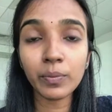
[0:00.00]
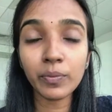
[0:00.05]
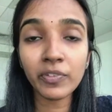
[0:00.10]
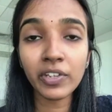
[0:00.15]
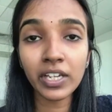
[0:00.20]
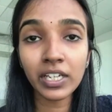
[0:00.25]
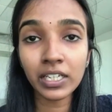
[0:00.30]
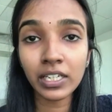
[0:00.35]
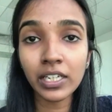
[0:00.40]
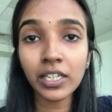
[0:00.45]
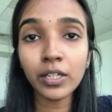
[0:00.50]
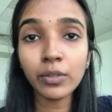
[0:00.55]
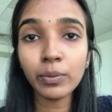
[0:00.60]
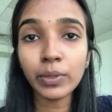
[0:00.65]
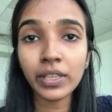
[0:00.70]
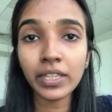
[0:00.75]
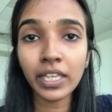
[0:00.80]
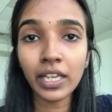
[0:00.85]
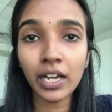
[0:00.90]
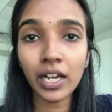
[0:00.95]
we are clear
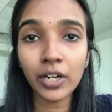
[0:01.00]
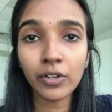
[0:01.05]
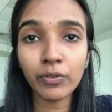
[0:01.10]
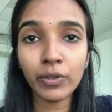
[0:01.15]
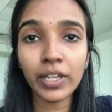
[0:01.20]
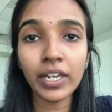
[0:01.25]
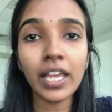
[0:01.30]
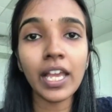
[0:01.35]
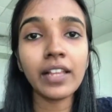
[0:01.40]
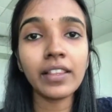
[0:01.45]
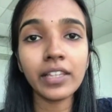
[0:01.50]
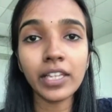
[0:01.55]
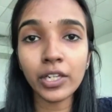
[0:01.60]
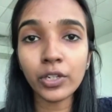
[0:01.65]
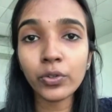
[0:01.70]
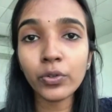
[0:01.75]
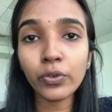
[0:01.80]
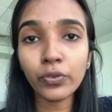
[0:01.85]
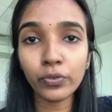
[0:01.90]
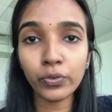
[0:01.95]
with the hardware, and
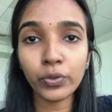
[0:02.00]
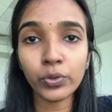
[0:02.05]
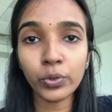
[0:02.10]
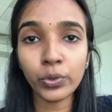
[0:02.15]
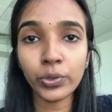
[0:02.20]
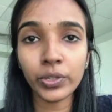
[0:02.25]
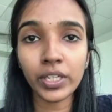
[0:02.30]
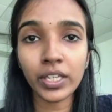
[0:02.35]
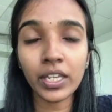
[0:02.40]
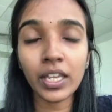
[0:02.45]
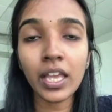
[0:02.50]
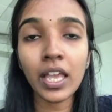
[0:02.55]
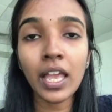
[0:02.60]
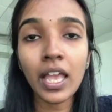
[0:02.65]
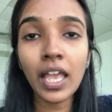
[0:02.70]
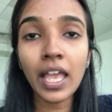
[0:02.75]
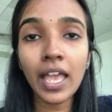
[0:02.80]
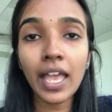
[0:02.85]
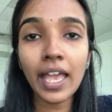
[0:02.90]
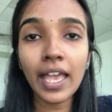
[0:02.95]
then go for coding.
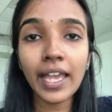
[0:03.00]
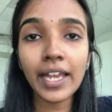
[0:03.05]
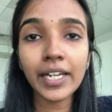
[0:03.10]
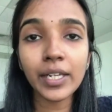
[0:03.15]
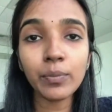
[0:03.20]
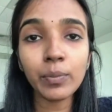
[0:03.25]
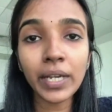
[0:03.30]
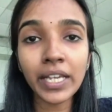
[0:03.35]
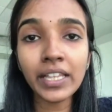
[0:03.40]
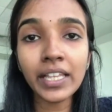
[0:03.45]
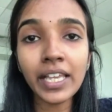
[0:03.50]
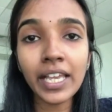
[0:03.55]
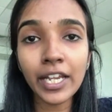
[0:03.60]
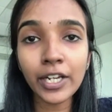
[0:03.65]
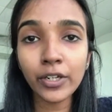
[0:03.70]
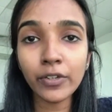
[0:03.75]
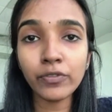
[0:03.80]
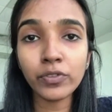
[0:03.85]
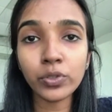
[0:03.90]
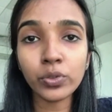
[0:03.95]
And by the
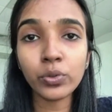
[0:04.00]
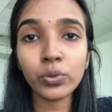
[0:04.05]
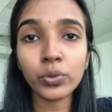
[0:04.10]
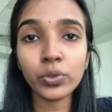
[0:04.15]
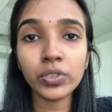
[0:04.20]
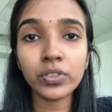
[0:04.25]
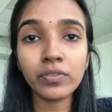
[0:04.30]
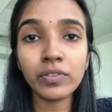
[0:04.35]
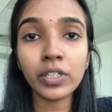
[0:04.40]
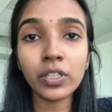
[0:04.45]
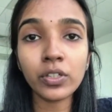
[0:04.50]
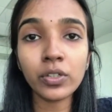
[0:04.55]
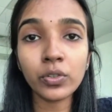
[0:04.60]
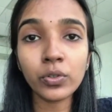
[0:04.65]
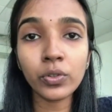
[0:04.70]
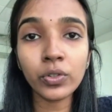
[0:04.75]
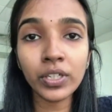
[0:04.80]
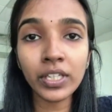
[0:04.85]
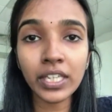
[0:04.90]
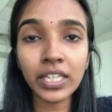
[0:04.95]
end of the course, we
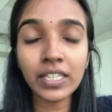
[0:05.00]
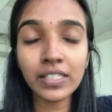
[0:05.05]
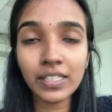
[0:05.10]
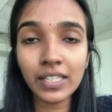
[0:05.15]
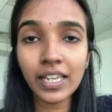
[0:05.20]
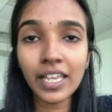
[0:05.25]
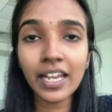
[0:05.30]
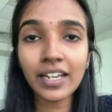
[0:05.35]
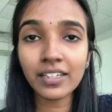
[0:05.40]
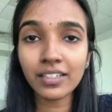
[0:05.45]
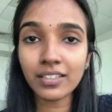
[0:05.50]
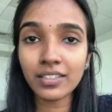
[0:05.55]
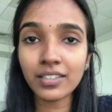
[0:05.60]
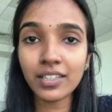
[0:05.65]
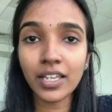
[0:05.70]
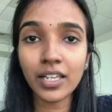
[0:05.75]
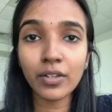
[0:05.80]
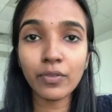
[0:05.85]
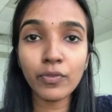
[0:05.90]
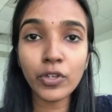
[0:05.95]
could easily
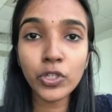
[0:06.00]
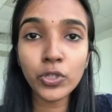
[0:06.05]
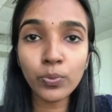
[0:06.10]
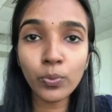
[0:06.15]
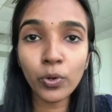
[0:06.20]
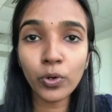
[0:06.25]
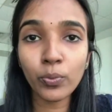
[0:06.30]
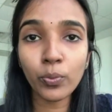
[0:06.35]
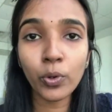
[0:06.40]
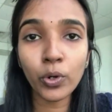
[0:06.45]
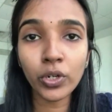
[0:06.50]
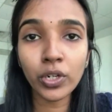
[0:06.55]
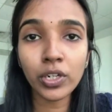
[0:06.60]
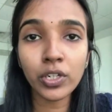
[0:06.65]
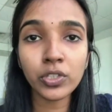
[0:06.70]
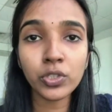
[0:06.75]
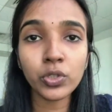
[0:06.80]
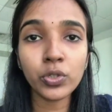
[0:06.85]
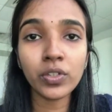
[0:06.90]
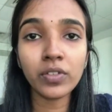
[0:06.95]
understand which
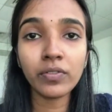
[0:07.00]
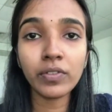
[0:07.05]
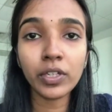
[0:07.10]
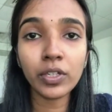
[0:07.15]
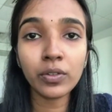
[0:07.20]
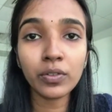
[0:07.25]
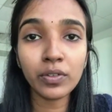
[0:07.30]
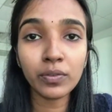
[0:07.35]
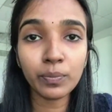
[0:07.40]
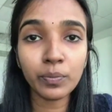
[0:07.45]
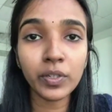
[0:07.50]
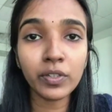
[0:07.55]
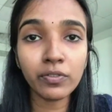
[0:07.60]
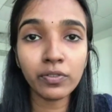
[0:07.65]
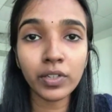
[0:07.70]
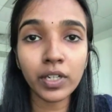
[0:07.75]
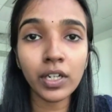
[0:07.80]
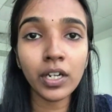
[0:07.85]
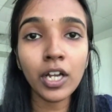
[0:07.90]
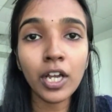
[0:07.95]
model should we
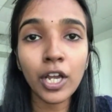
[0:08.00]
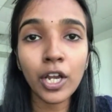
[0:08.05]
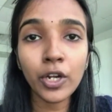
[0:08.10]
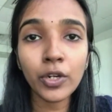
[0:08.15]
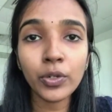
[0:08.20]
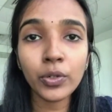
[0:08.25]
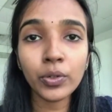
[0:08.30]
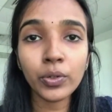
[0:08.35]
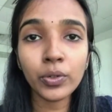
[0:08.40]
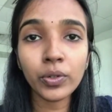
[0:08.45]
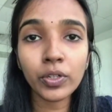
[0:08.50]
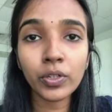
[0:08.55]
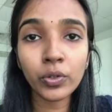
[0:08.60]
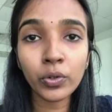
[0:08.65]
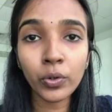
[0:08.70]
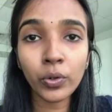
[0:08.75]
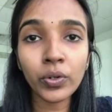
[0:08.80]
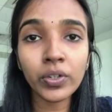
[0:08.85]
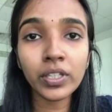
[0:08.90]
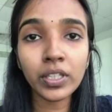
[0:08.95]
prefer to
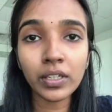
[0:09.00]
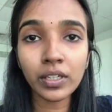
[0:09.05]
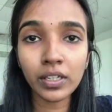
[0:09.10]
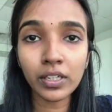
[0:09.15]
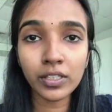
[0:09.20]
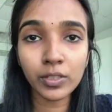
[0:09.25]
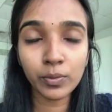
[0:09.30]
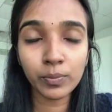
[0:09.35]
code the